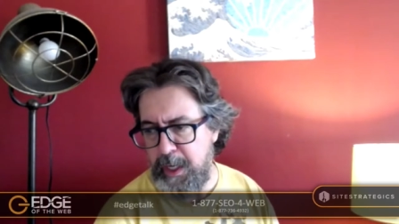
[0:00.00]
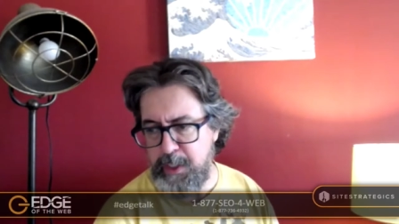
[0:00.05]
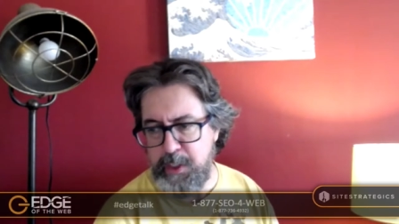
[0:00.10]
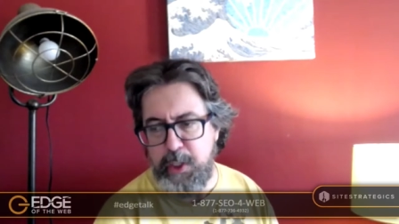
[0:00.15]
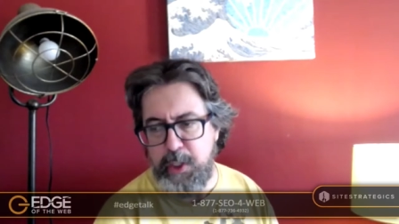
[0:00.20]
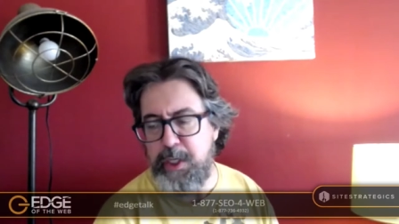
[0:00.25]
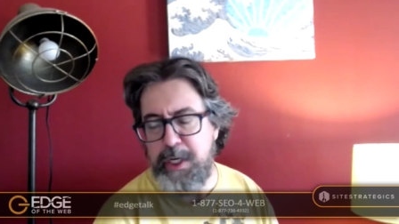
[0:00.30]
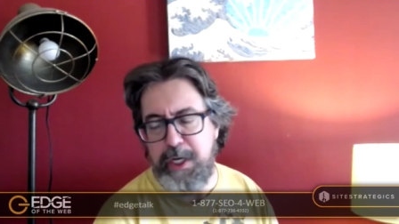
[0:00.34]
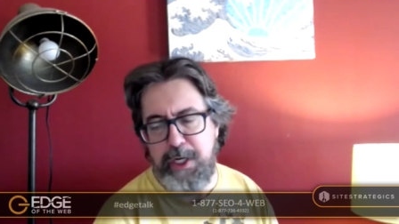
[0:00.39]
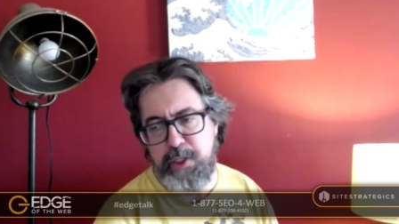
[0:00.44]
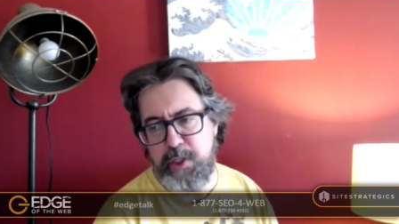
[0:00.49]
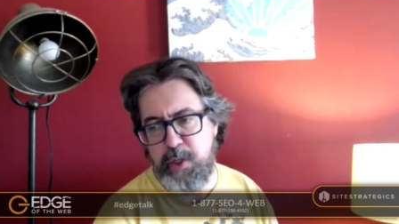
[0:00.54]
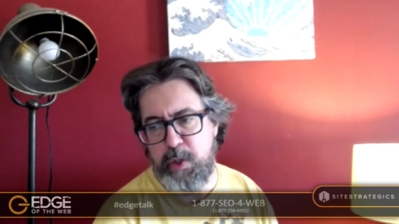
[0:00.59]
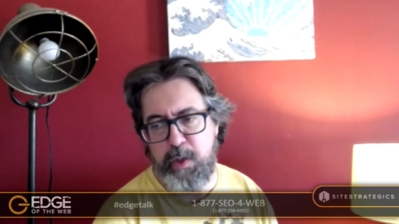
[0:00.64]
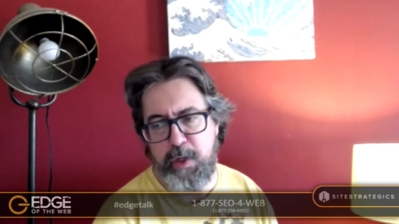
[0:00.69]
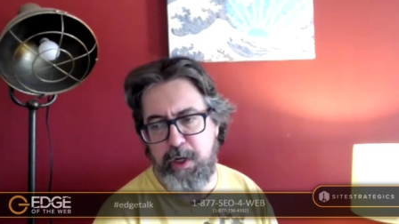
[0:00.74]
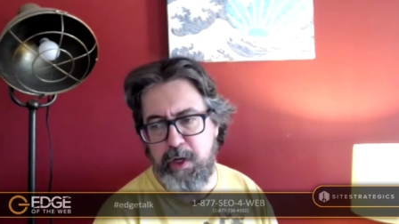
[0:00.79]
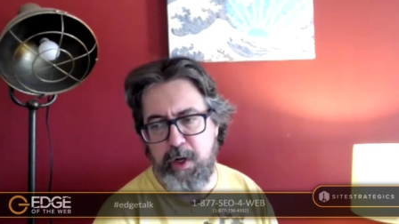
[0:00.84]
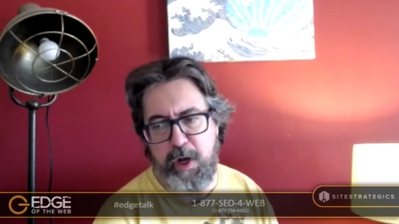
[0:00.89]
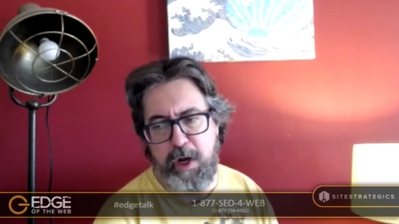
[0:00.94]
And you didn't
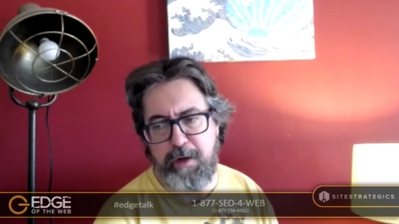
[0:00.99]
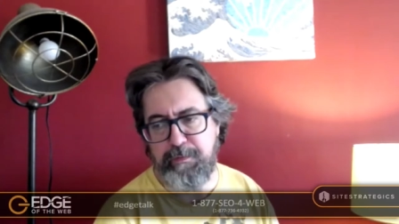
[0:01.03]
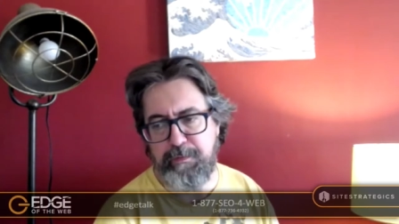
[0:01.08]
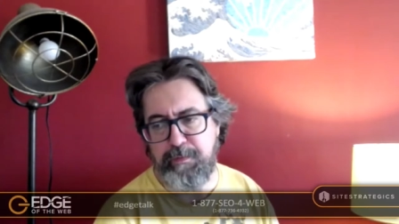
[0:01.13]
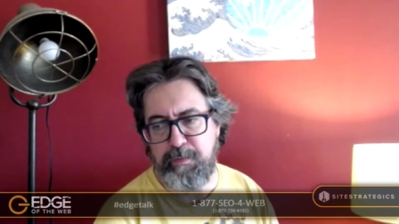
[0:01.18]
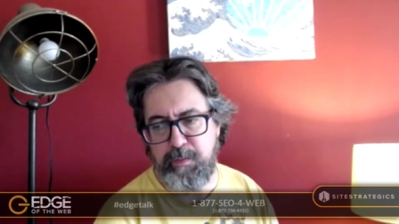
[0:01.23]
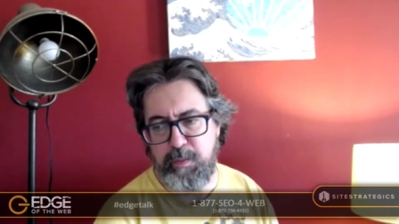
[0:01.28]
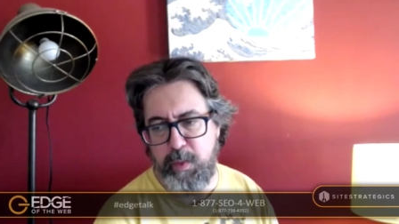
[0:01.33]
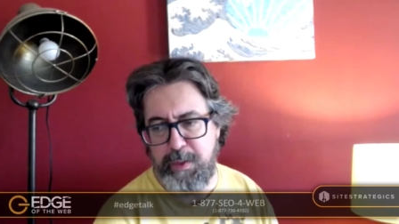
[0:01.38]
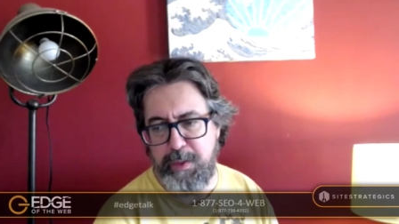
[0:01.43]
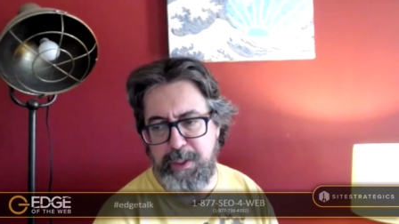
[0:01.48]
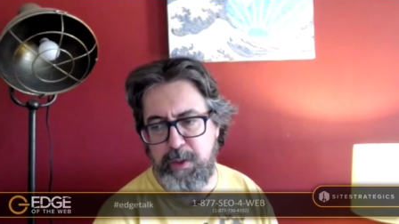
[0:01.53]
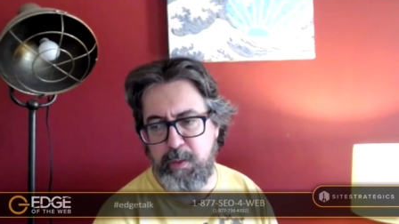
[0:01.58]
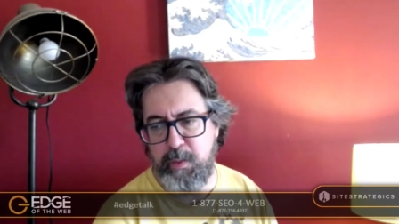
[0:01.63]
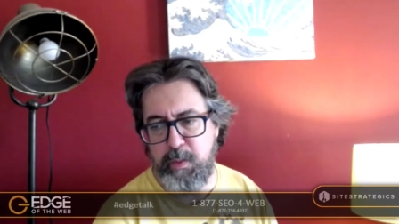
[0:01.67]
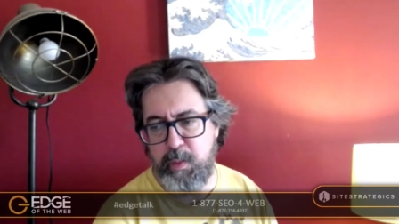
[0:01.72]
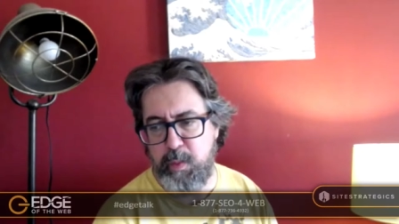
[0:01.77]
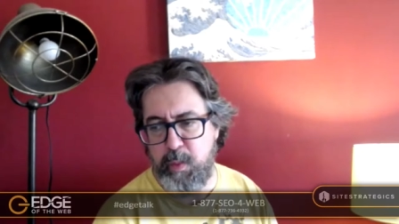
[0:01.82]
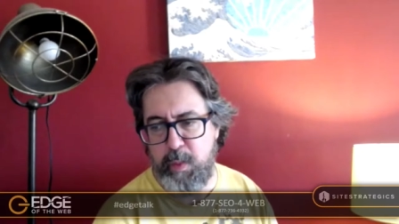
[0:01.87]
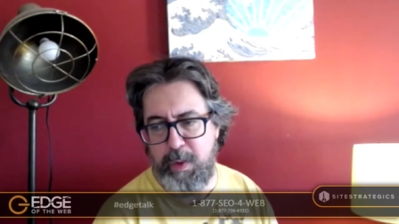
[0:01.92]
turn it off when
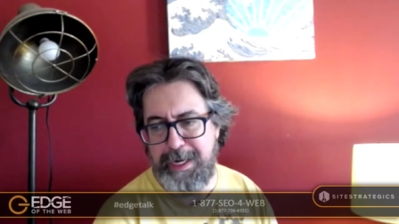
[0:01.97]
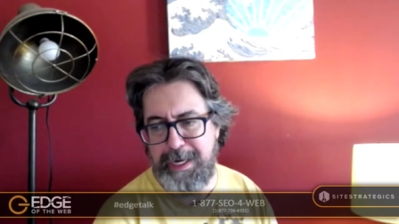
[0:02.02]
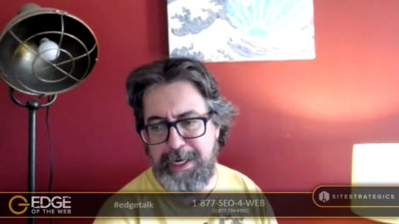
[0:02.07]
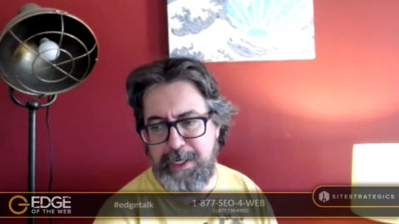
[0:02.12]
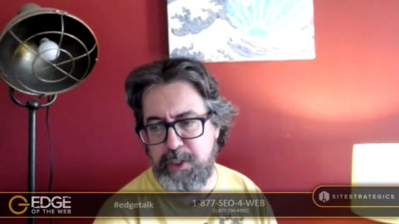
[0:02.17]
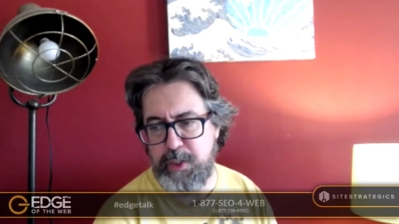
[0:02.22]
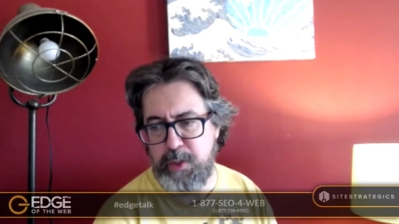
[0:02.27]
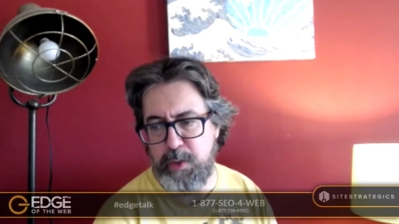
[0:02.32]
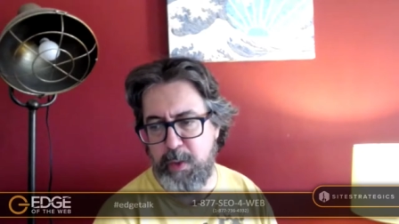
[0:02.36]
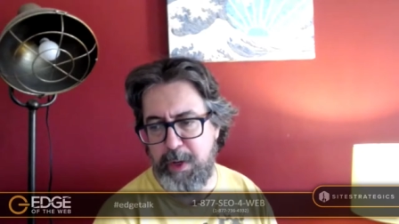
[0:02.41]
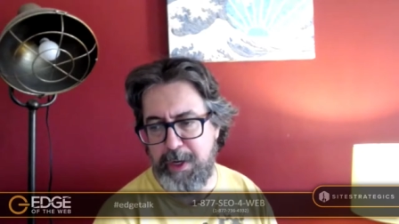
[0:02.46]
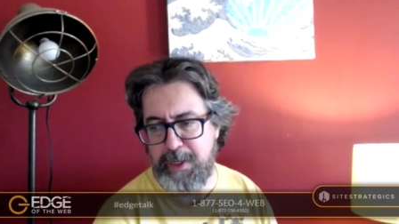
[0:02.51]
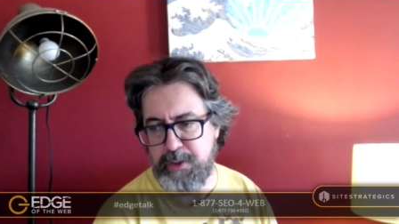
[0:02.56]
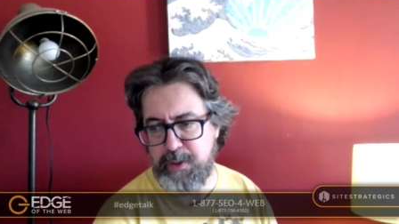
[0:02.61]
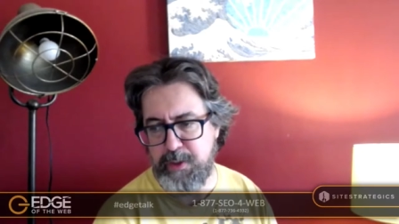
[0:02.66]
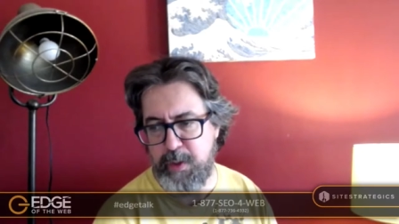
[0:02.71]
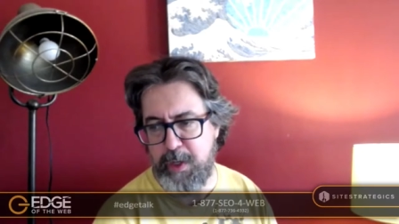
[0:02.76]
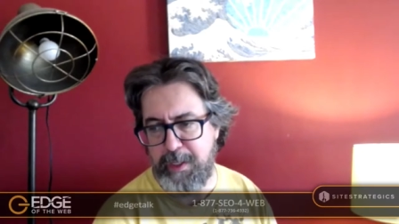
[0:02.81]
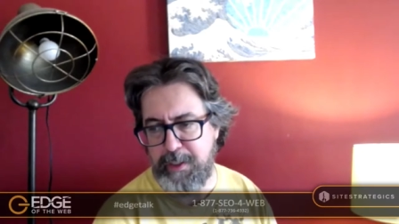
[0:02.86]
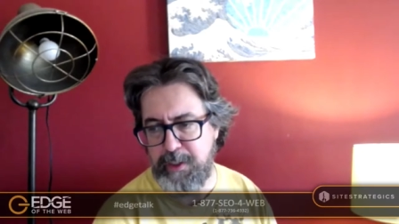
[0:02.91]
you went into the
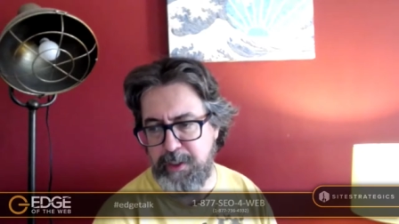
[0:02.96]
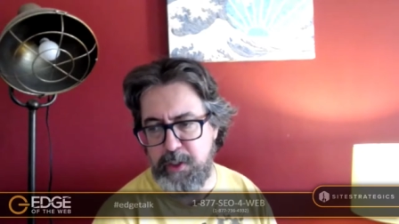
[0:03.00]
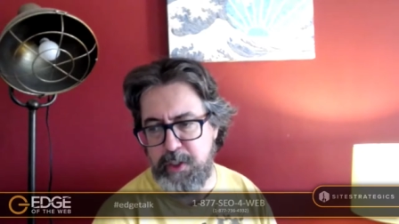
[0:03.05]
restaurant.